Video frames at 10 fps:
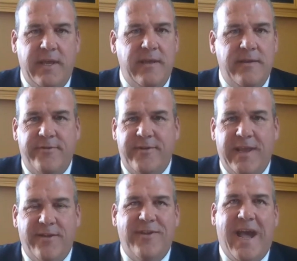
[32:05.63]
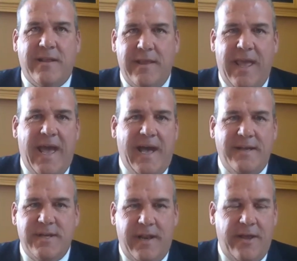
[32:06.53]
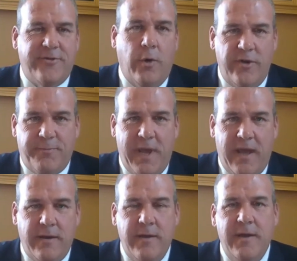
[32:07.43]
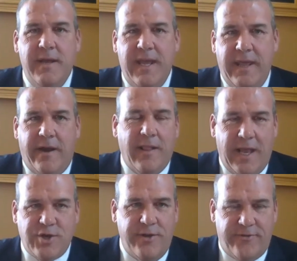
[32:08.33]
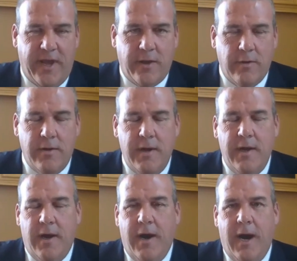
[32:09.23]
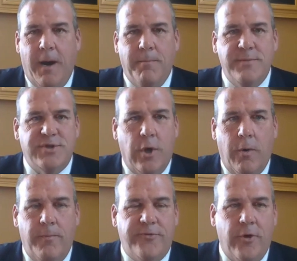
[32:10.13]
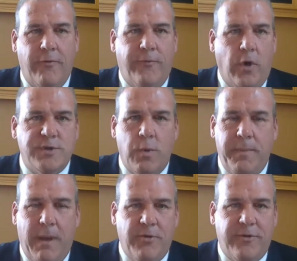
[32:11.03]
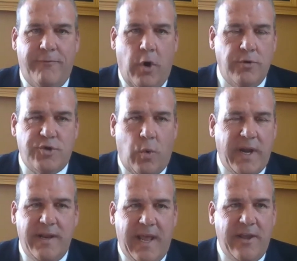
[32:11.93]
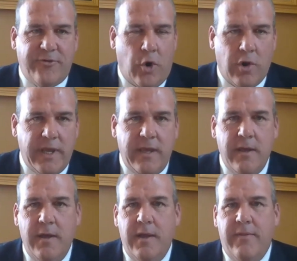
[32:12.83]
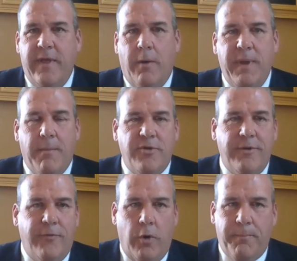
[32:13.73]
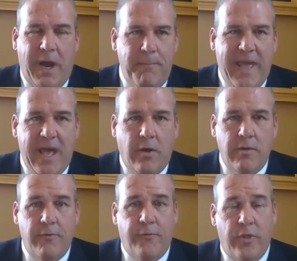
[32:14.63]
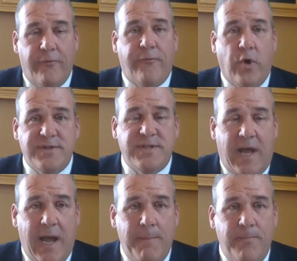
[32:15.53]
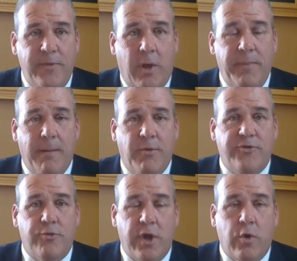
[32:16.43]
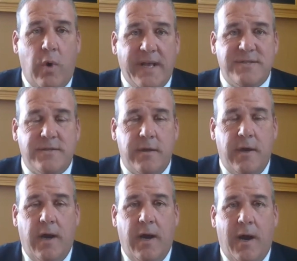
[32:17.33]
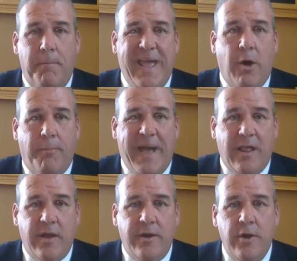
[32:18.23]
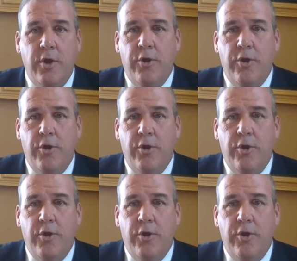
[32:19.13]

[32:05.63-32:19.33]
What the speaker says: is exactly as it has always been in an election cycle. So folks will be able to vote 20 days early. They'll be able to vote by mail. For the first time, they'll be able to request a mail ballot